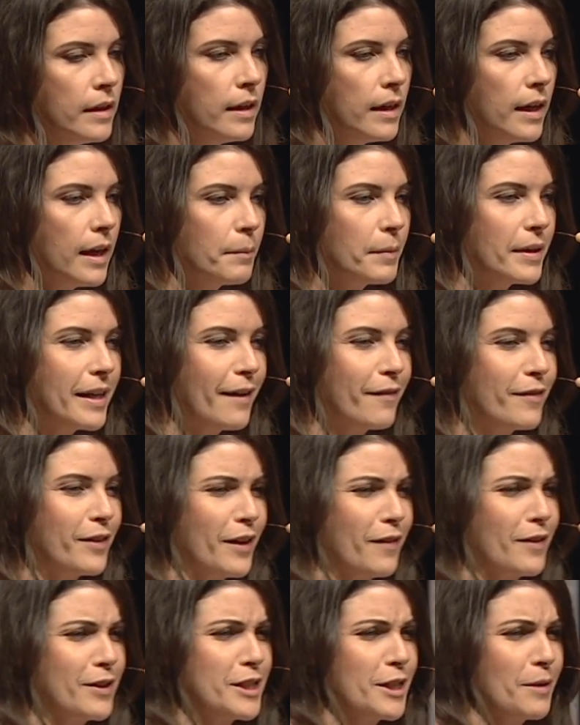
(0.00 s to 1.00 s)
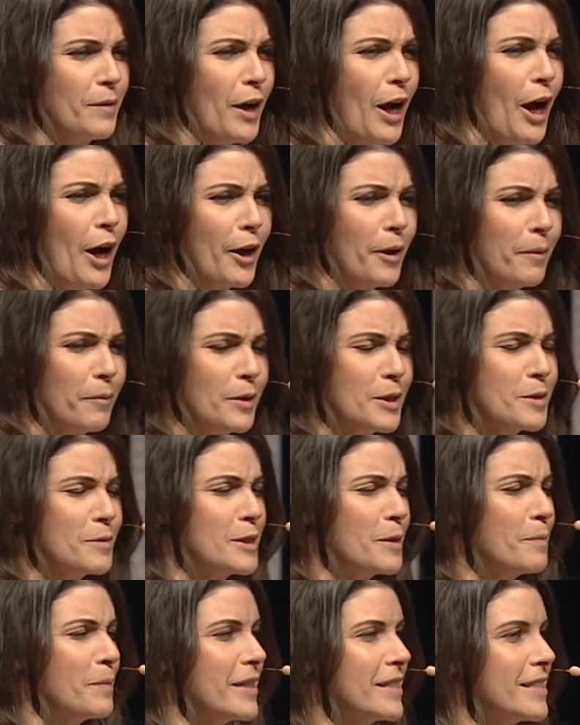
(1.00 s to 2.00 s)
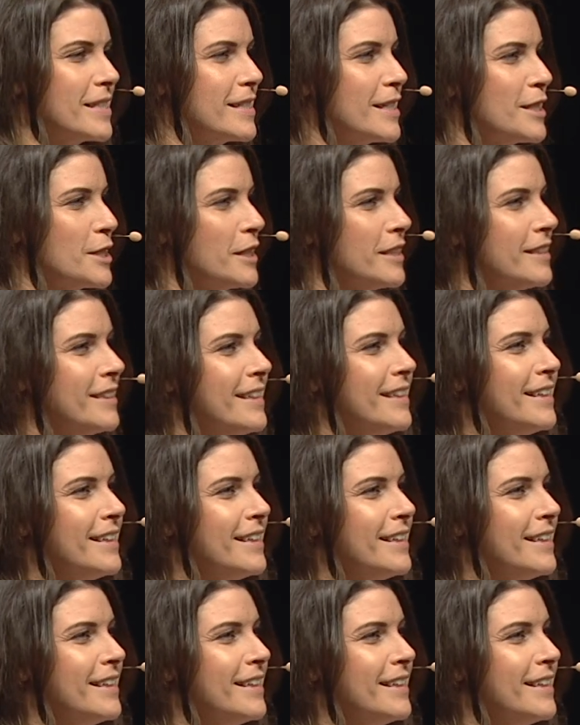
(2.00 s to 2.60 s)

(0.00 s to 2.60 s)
We left the other 2 at home, which was a big decision.